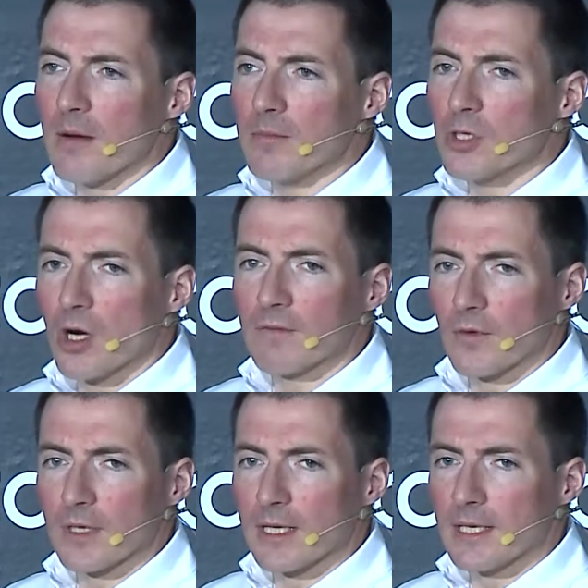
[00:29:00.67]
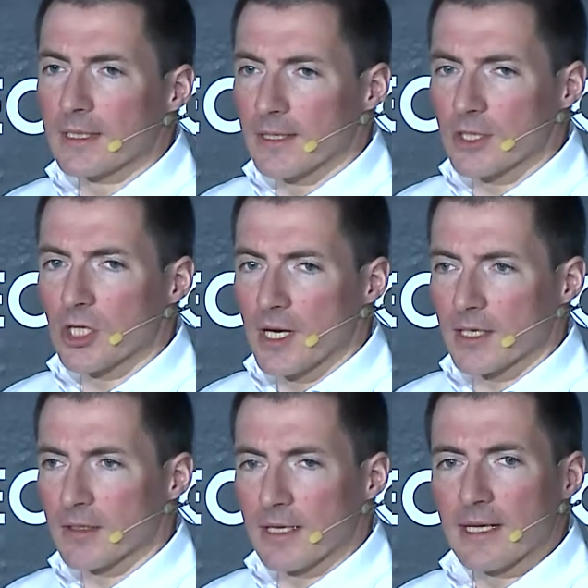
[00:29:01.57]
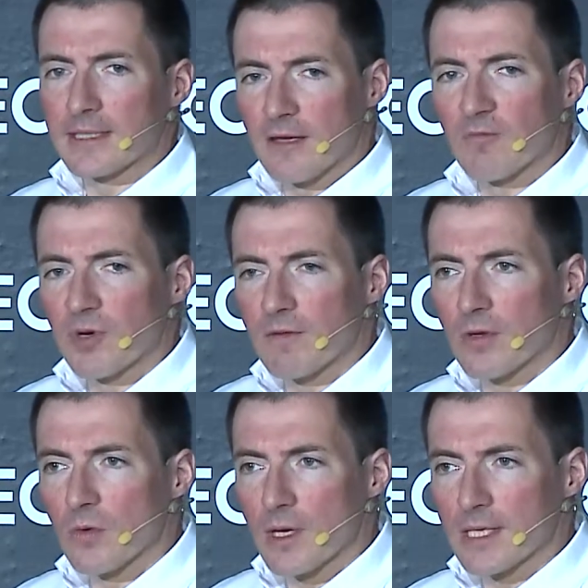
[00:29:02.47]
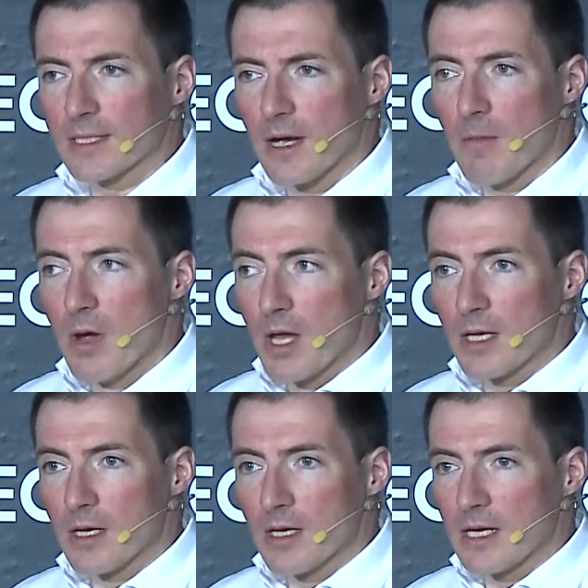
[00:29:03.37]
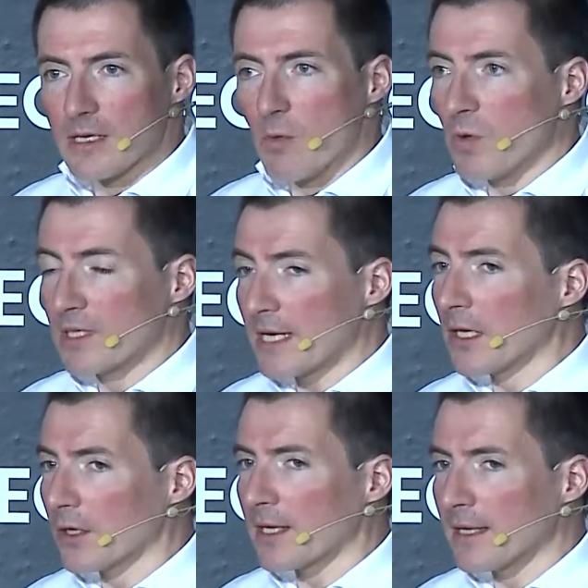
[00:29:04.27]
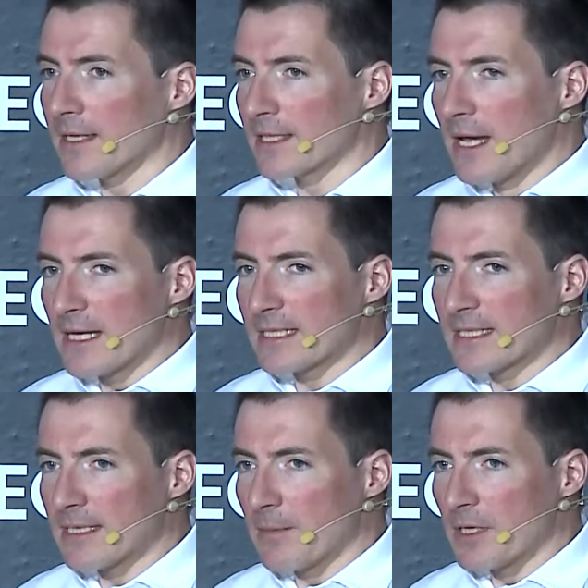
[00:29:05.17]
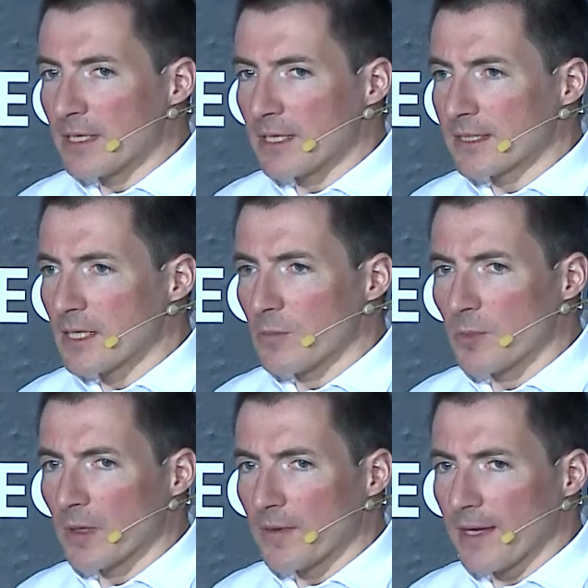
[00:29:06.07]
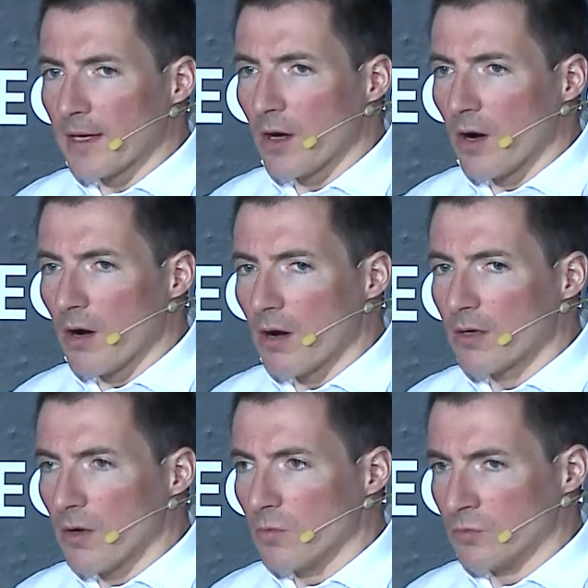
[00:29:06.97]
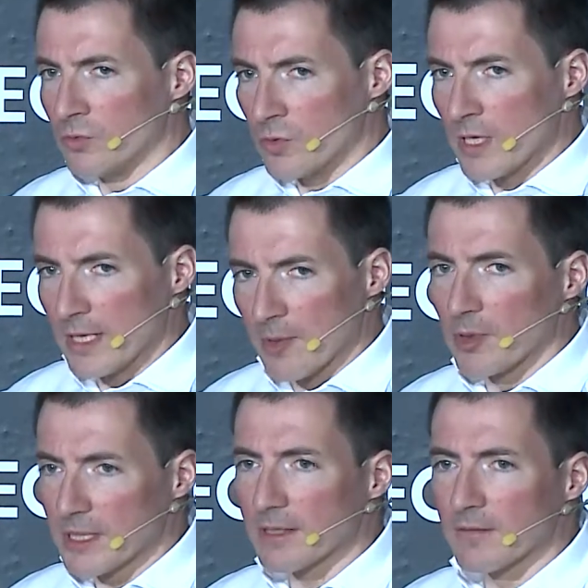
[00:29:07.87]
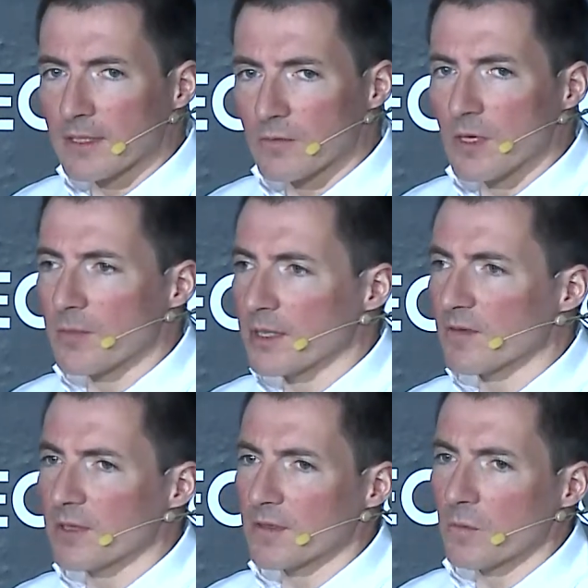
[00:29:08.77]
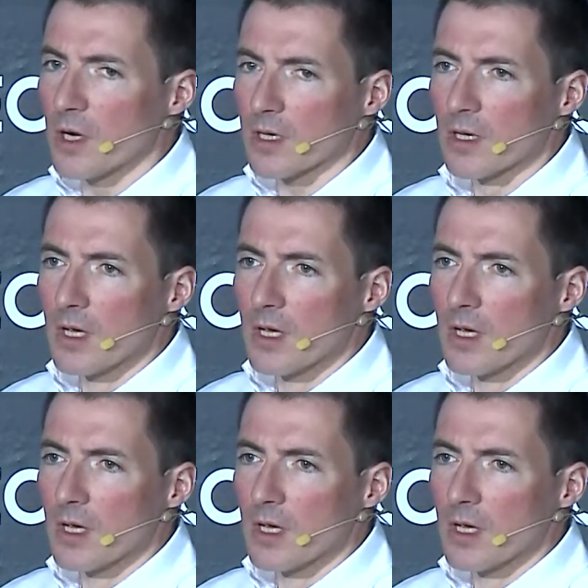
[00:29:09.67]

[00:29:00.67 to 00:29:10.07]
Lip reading: Java Ring and Intel SGX. So that dev preview is take a look at it. The team who built that are really impressive. It's a really impressive piece of work.